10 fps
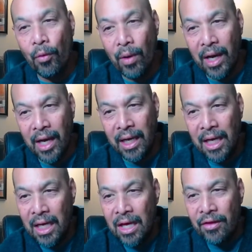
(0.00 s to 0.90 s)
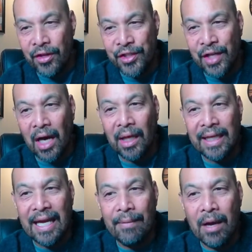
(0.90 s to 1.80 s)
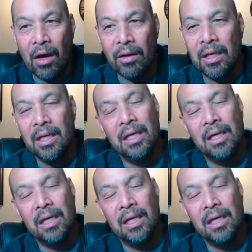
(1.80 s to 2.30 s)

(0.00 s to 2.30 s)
way the styling came out.